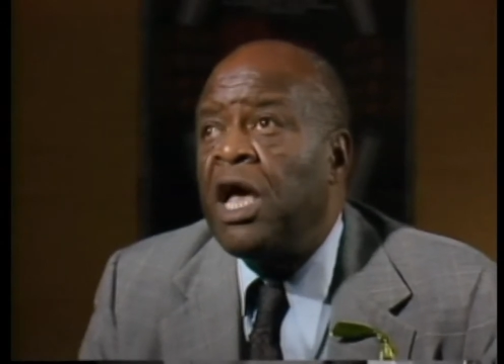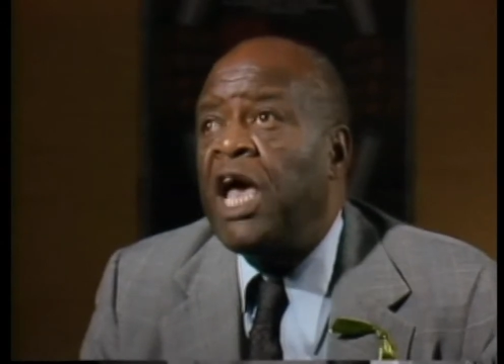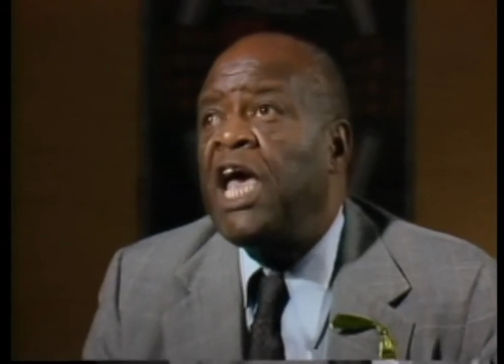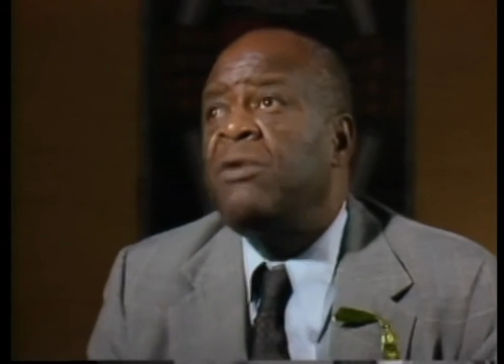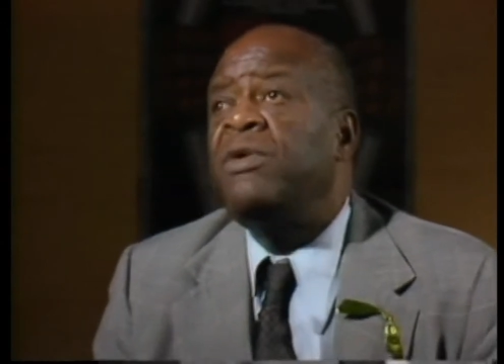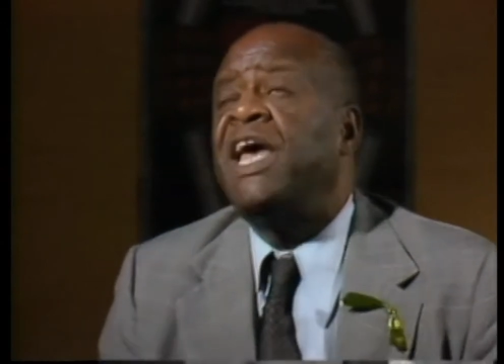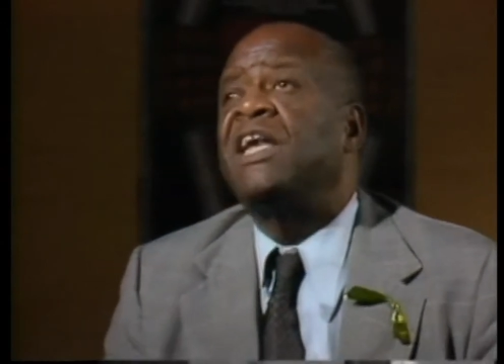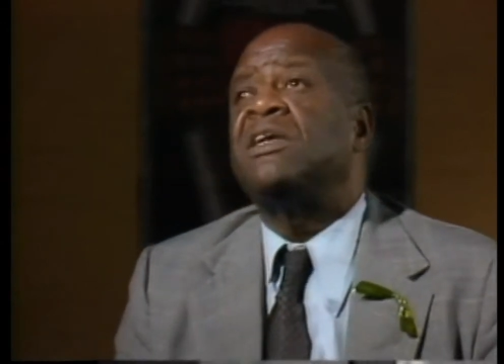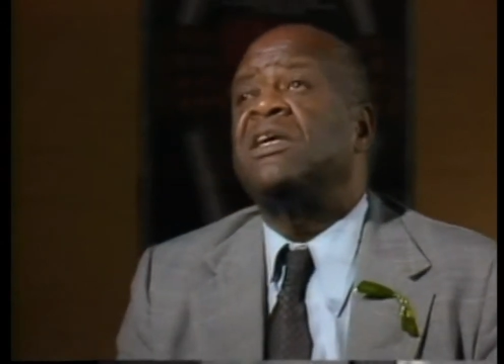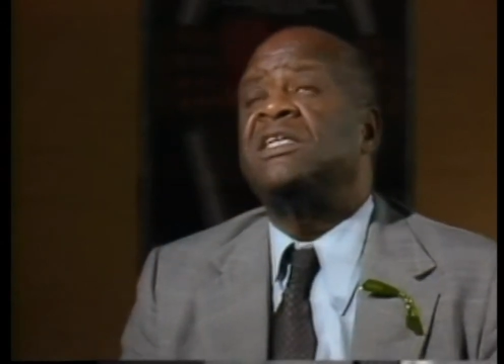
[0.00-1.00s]
And we
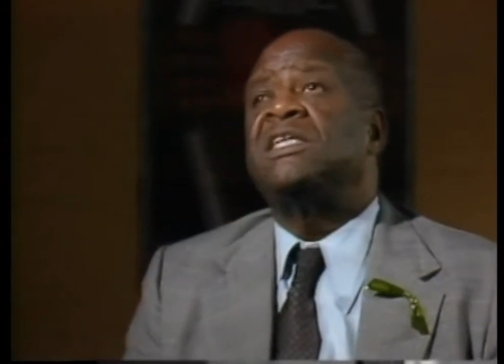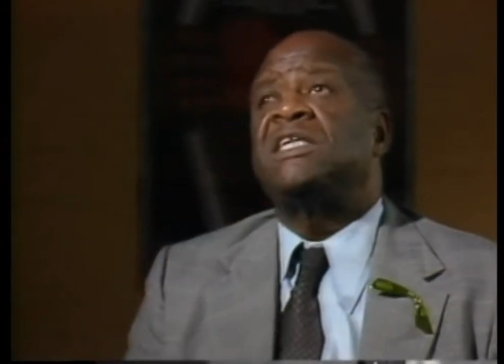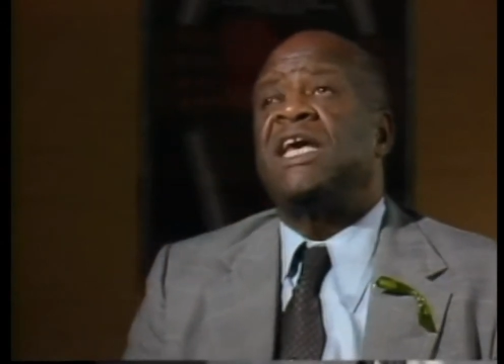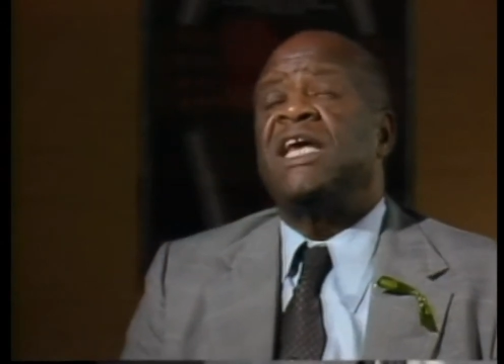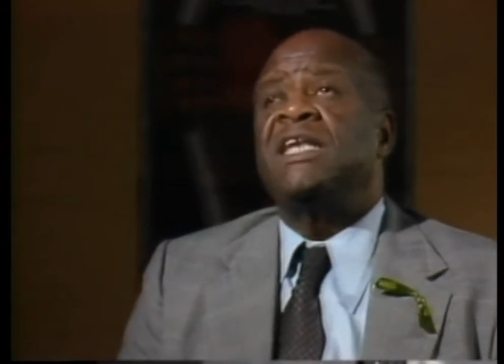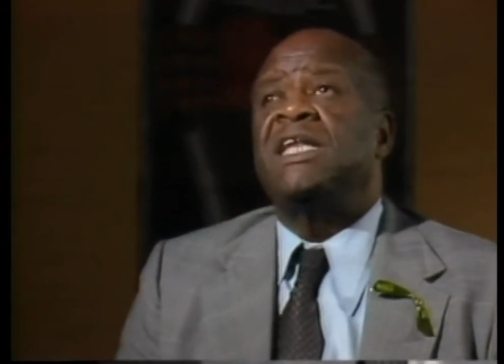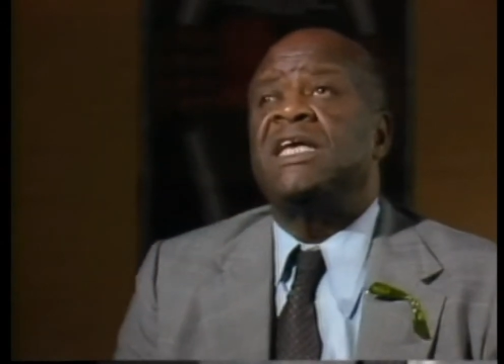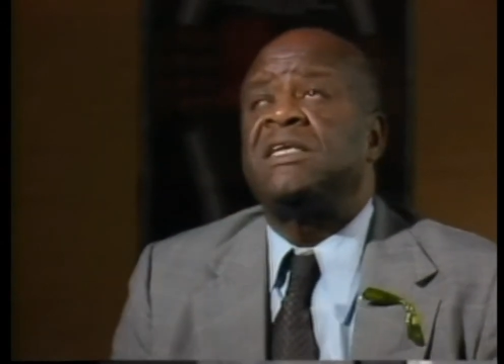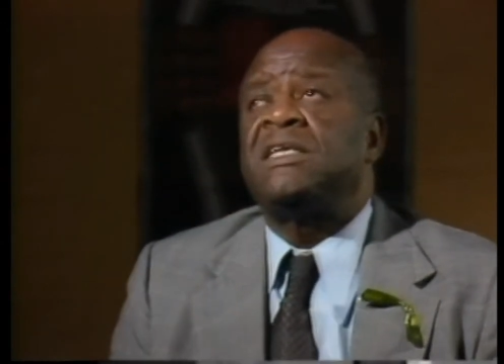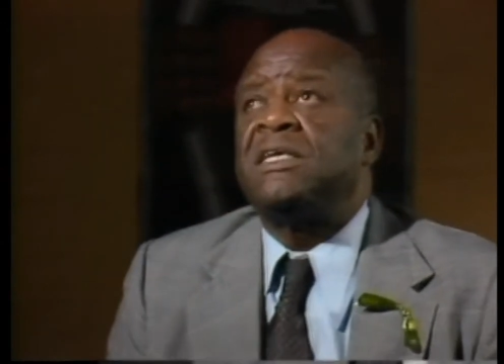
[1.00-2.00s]
had to understand
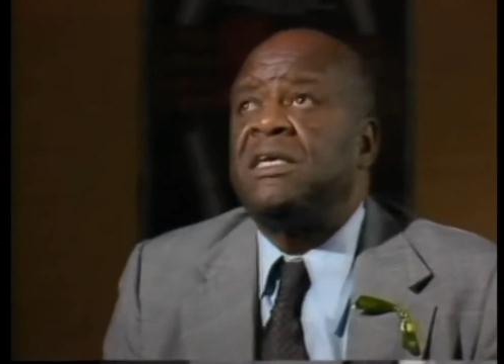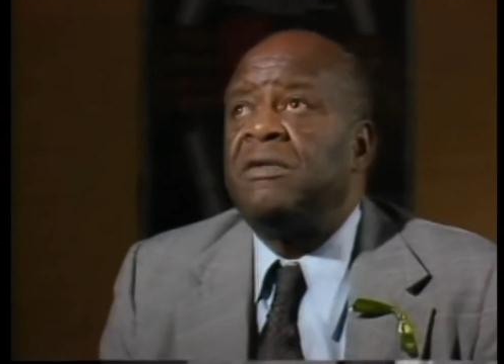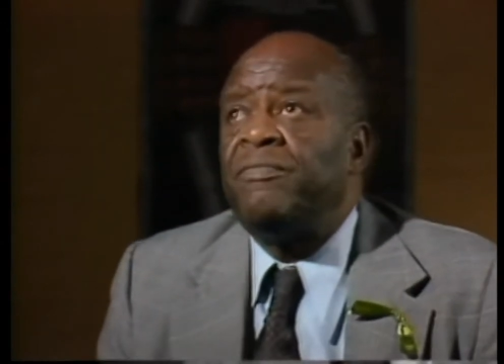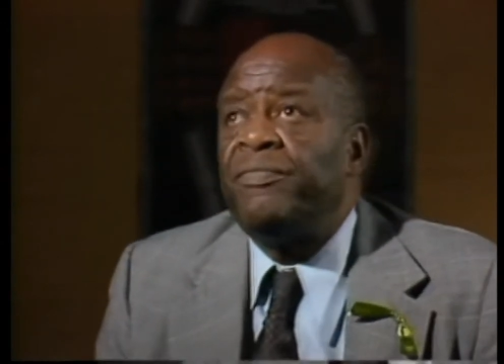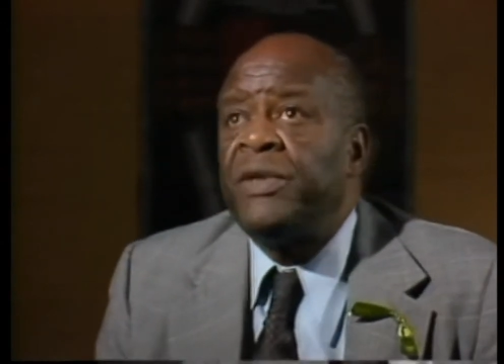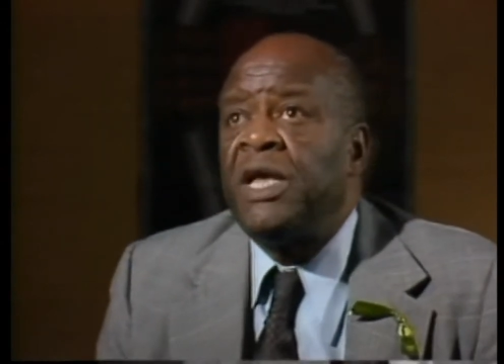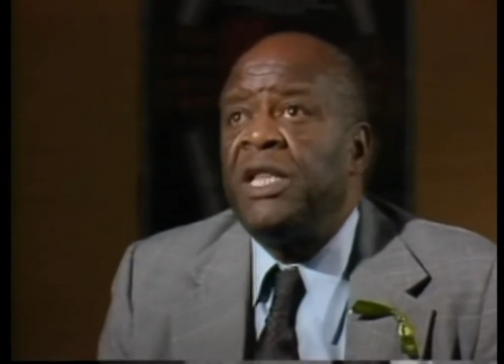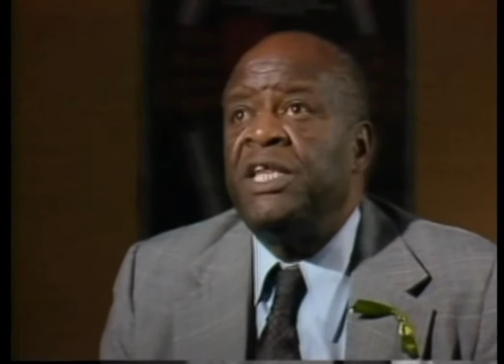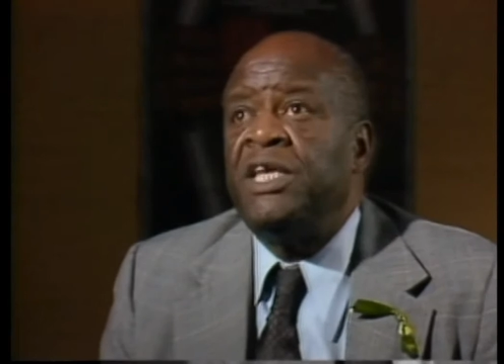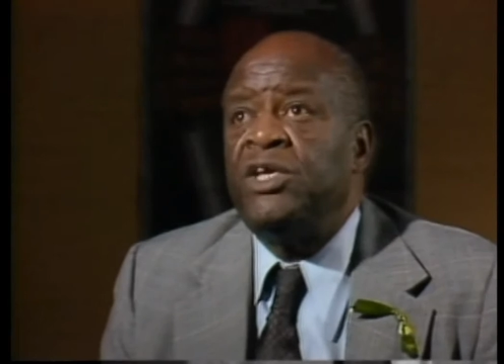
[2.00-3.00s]
that the
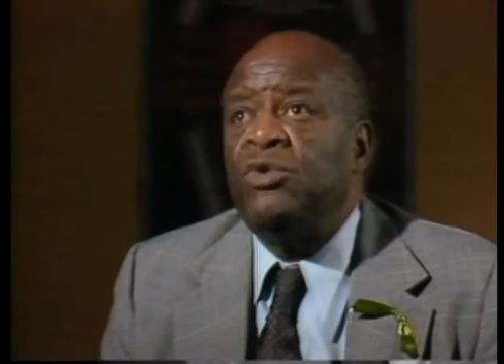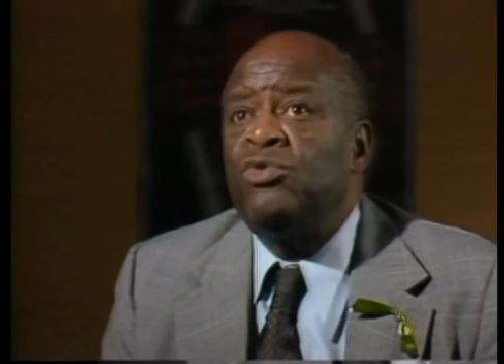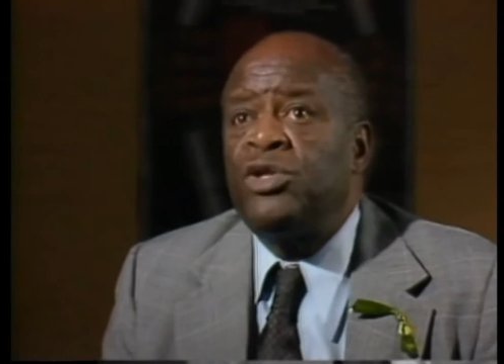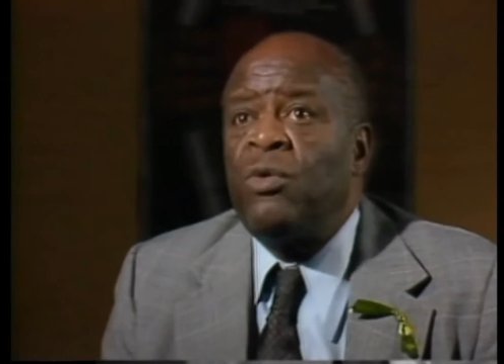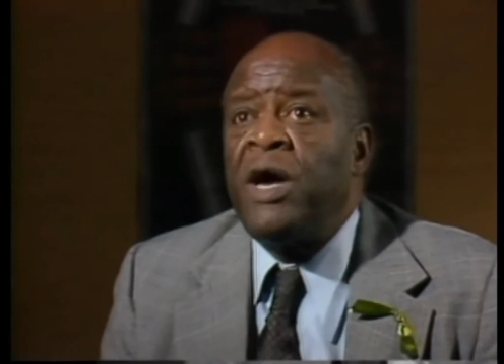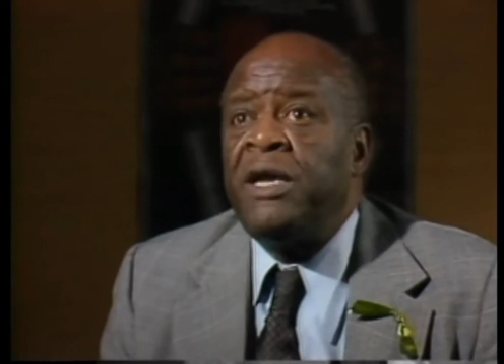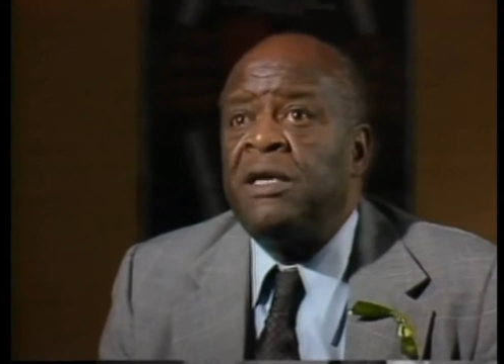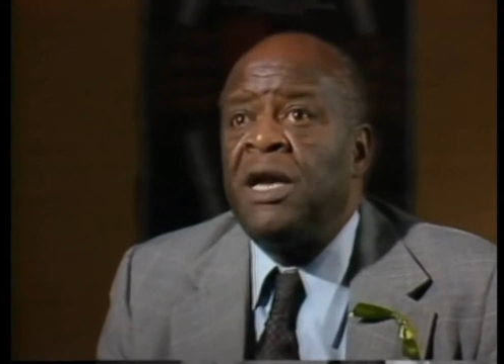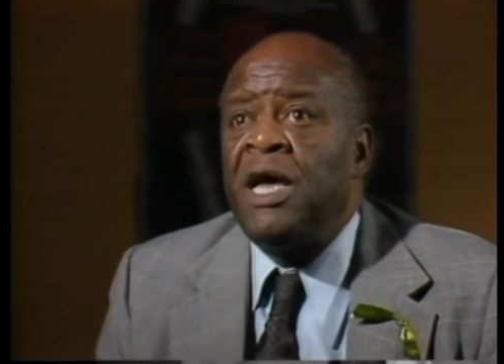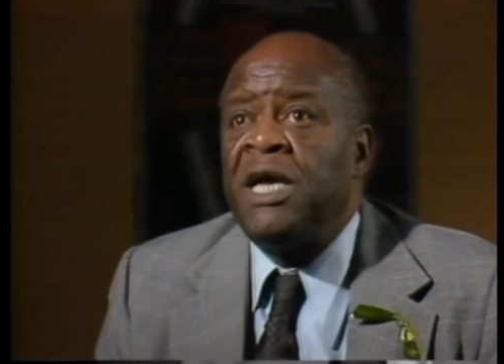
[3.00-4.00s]
youth, quite
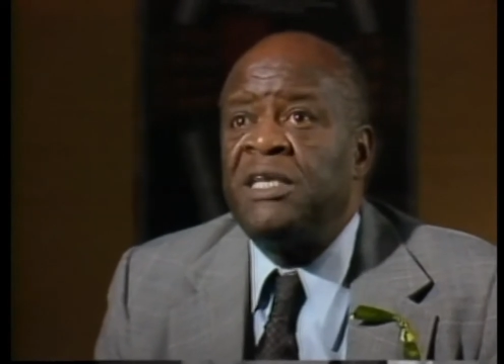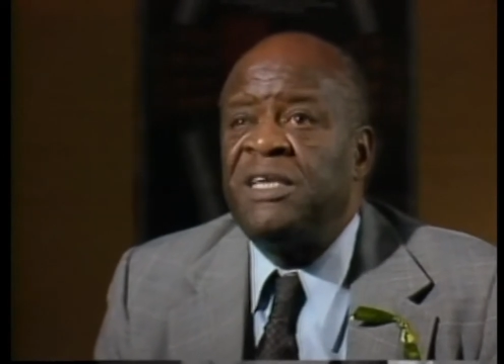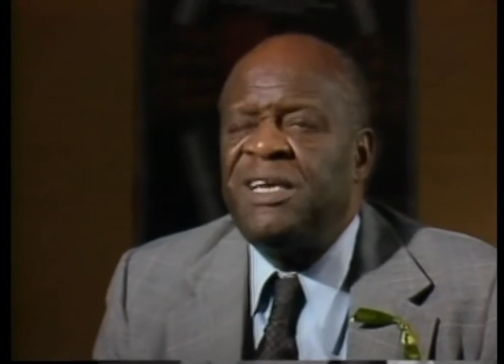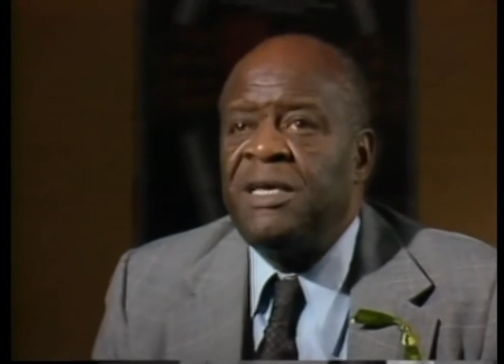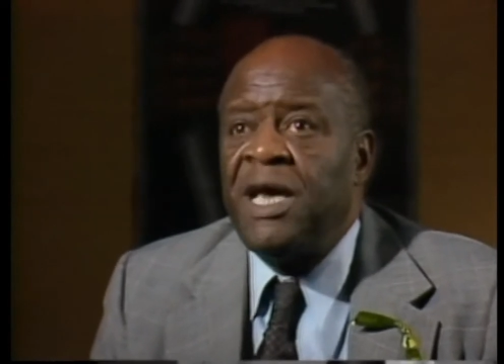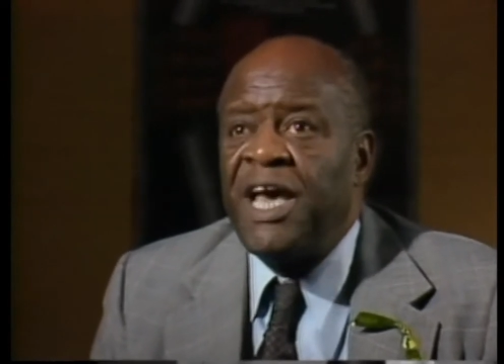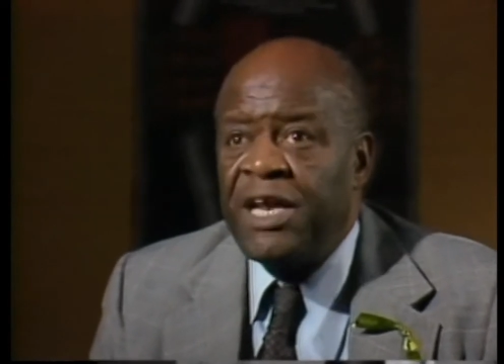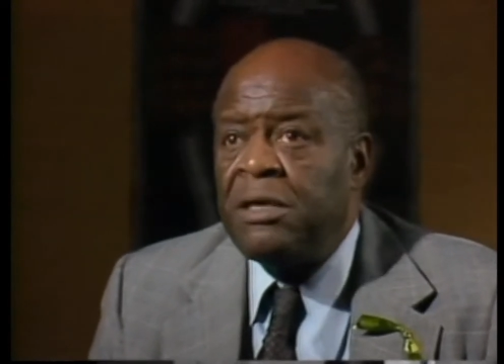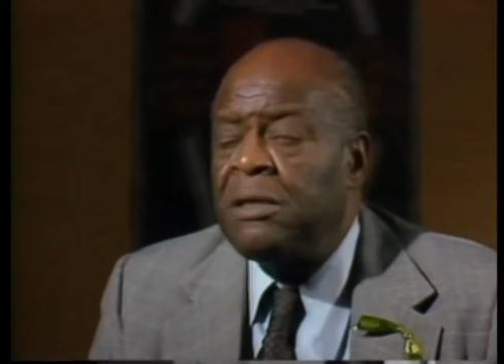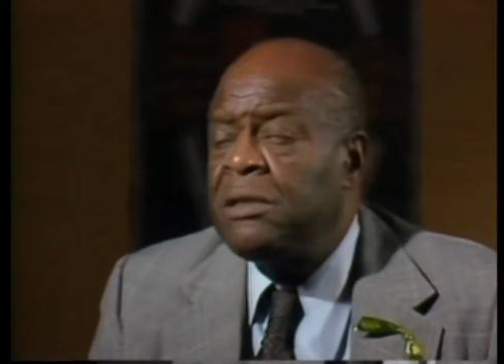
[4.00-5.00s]
unlike the
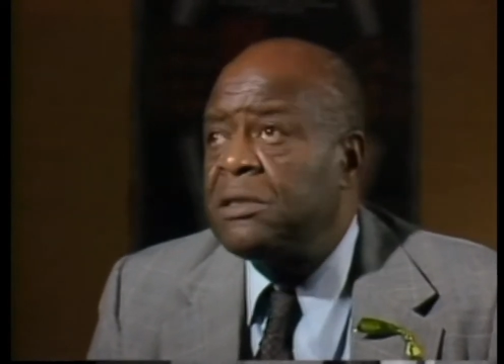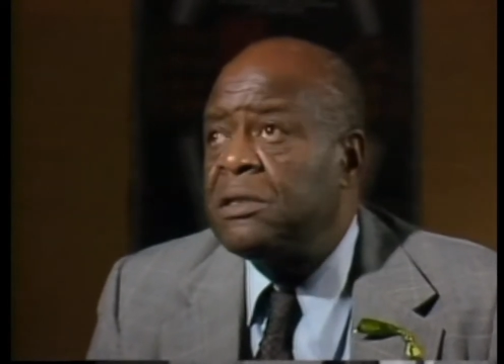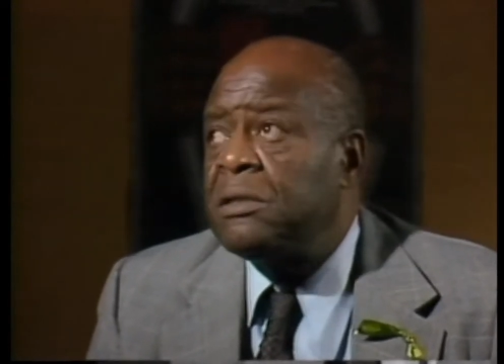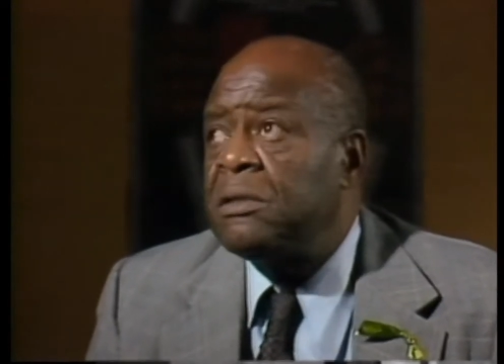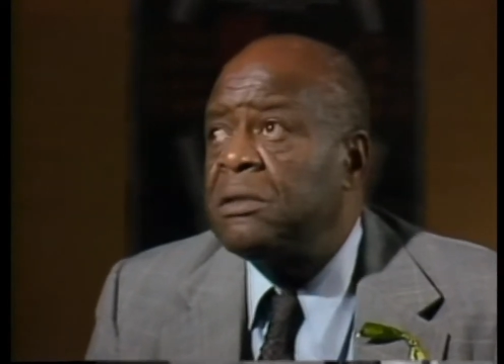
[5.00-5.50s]
adults,